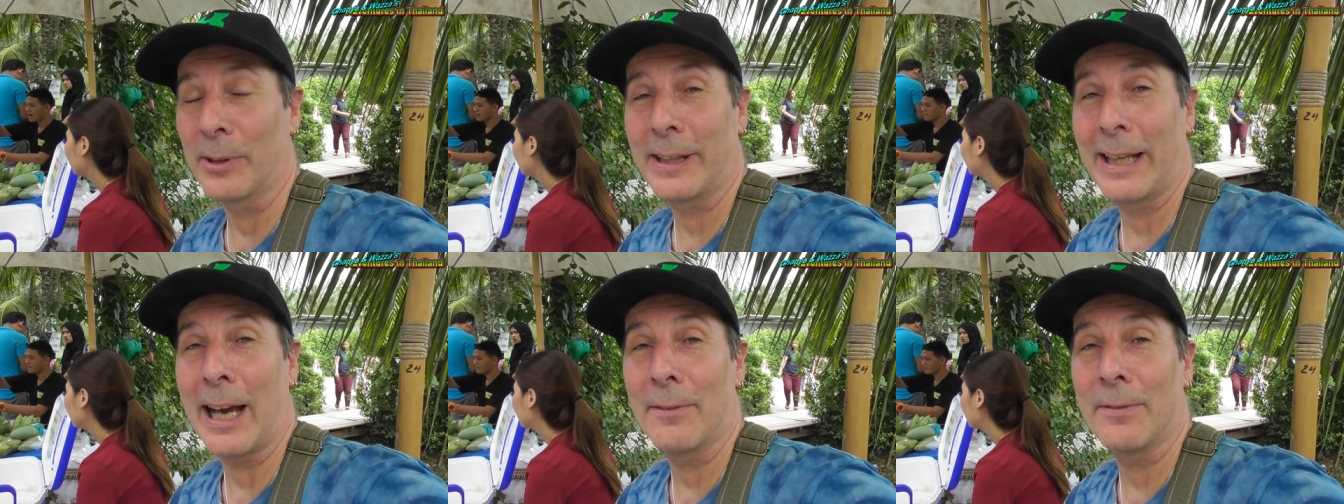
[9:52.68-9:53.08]

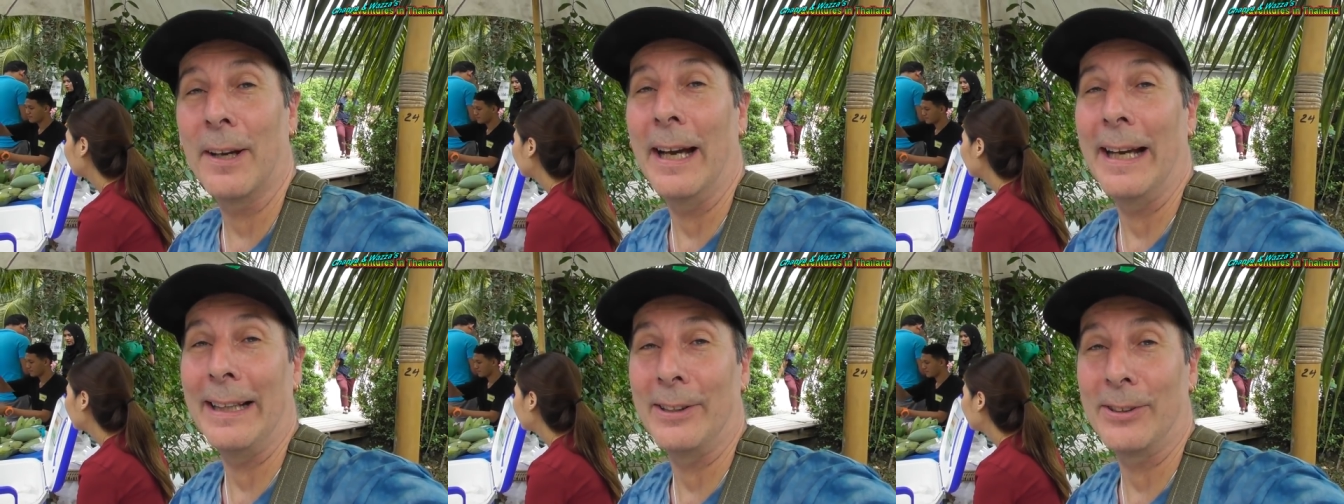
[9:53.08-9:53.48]

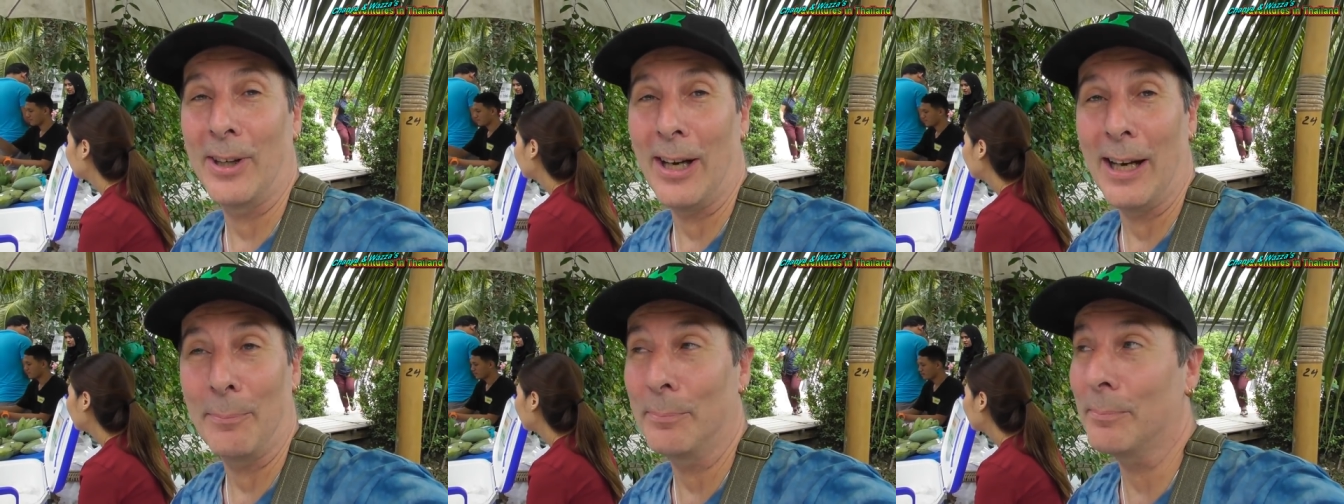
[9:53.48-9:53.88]
cafe
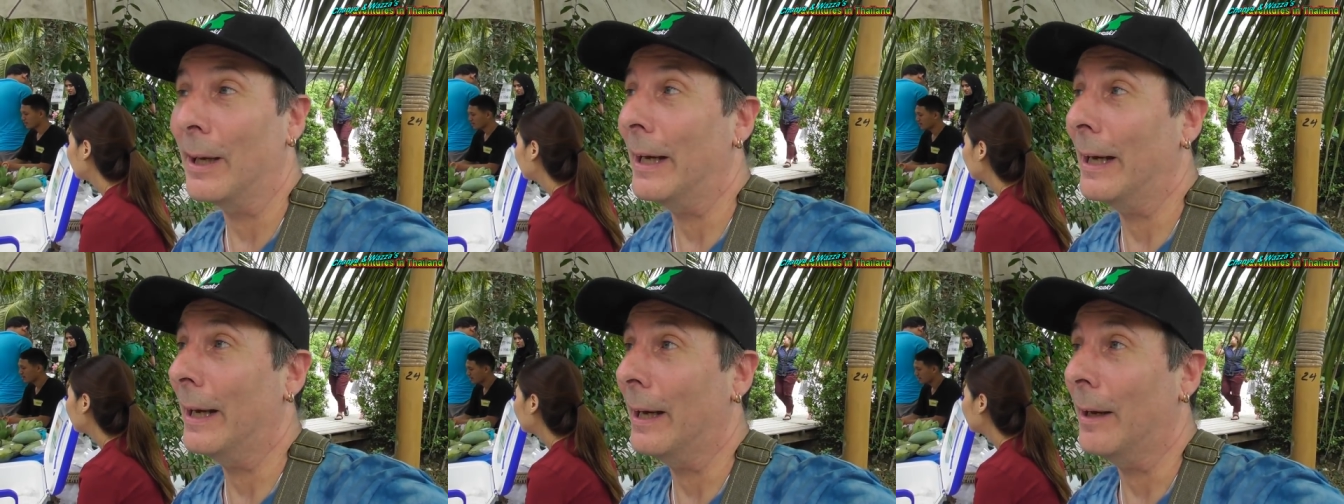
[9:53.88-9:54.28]
type
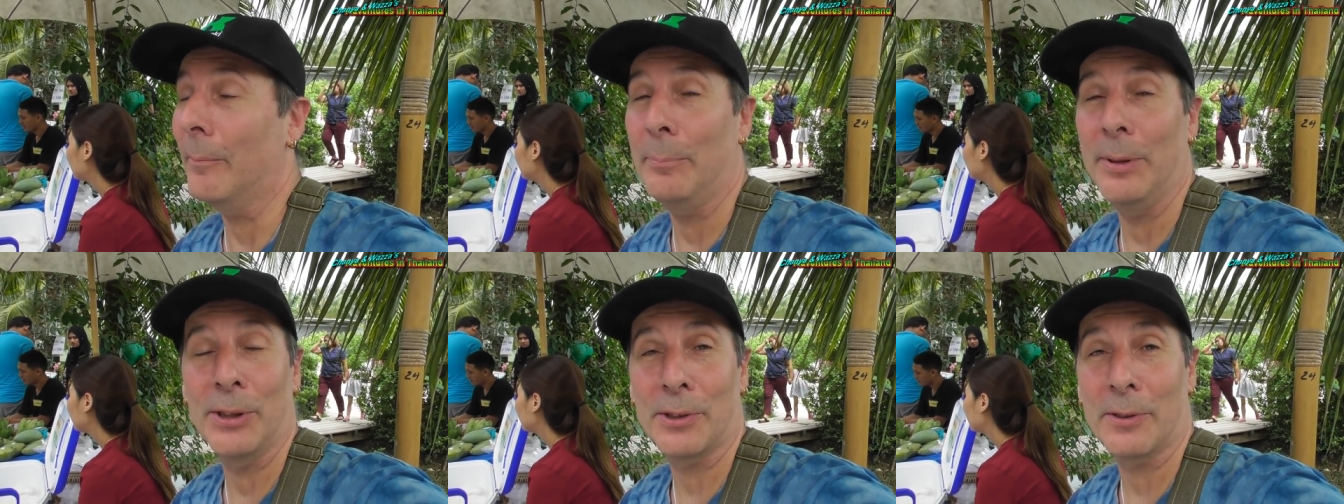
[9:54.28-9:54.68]
uh,
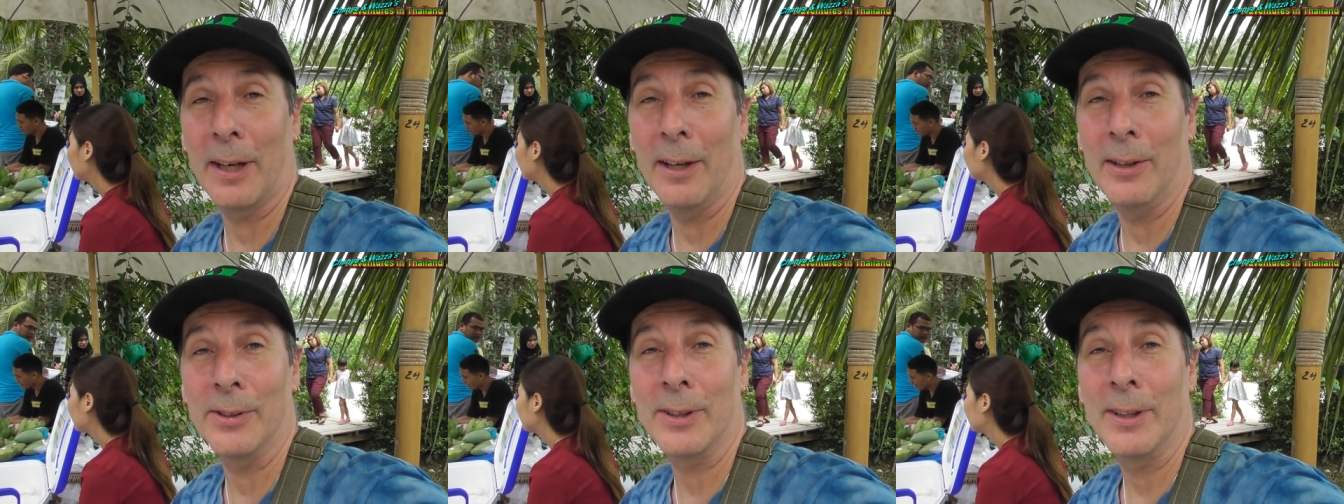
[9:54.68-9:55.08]

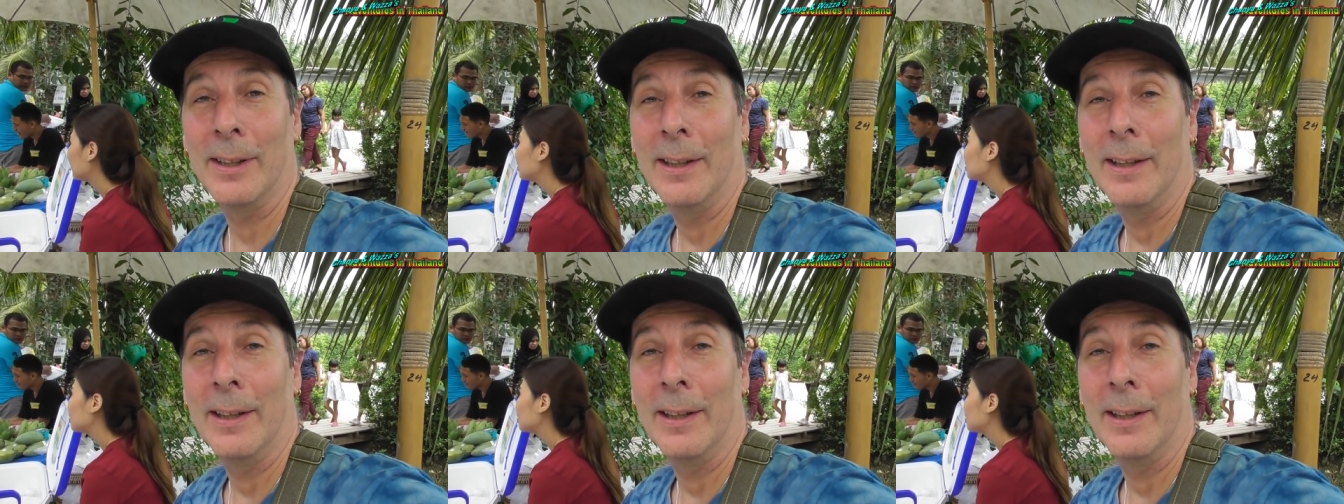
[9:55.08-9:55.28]
bistros